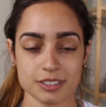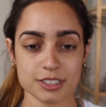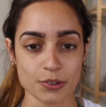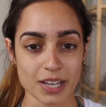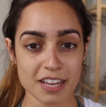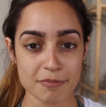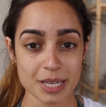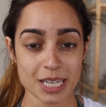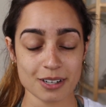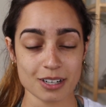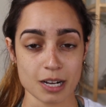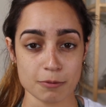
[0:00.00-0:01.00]
So I have my
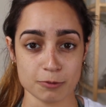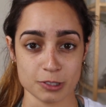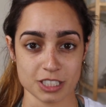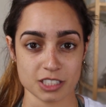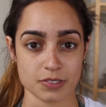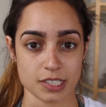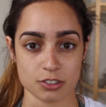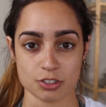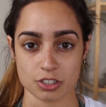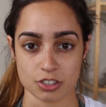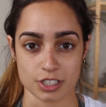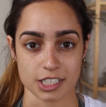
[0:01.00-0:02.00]
hair up for this video
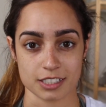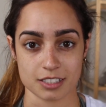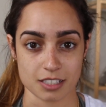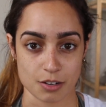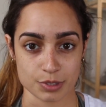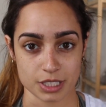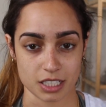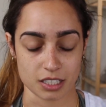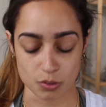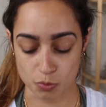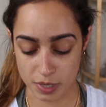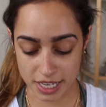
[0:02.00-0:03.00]
just so that it's not really
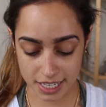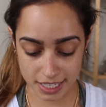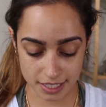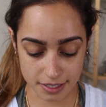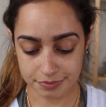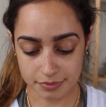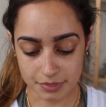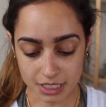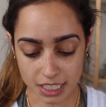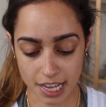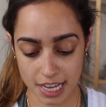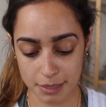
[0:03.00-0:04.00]
in the way.
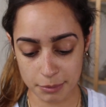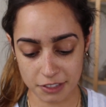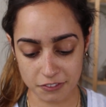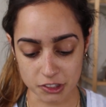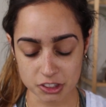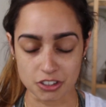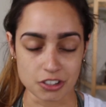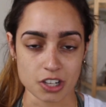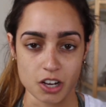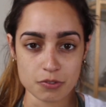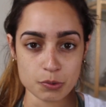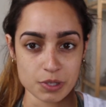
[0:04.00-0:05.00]
I am gonna first start
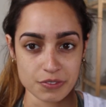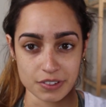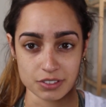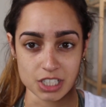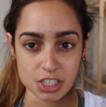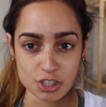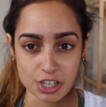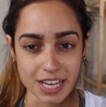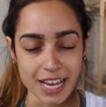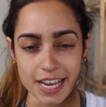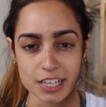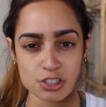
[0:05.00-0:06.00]
off with foundation.
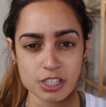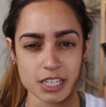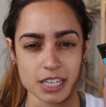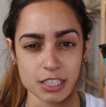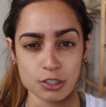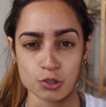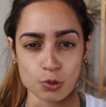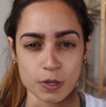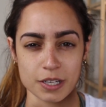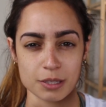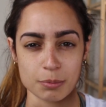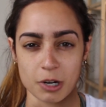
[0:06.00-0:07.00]
I actually
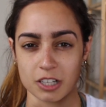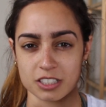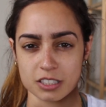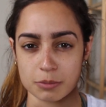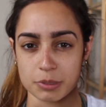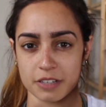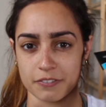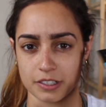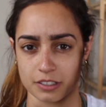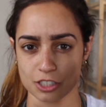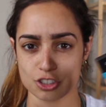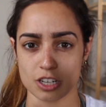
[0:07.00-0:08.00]
enjoy the process of putting
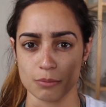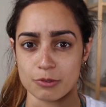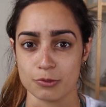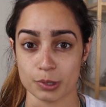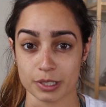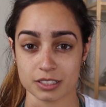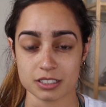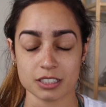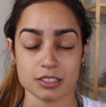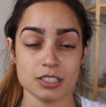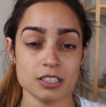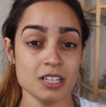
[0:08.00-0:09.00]
foundation on before
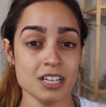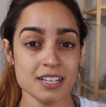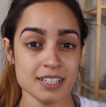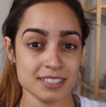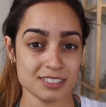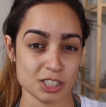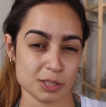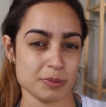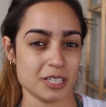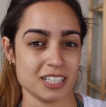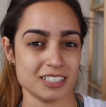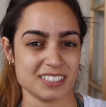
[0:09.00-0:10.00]
concealer just
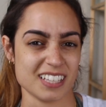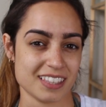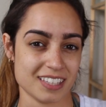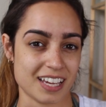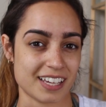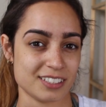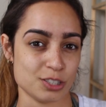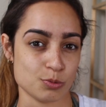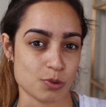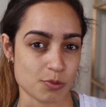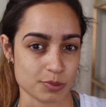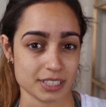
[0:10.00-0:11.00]
because at the end you
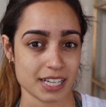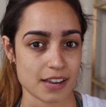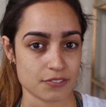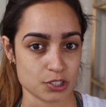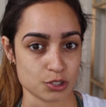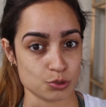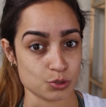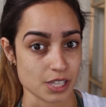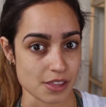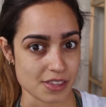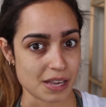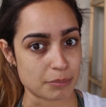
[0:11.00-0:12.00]
won't really have to use
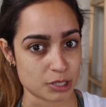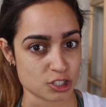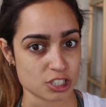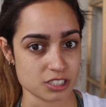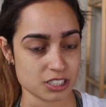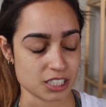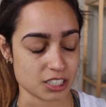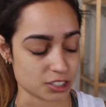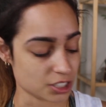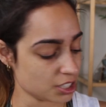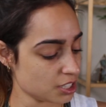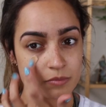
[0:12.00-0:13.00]
that much
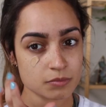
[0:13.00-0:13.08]
concealer.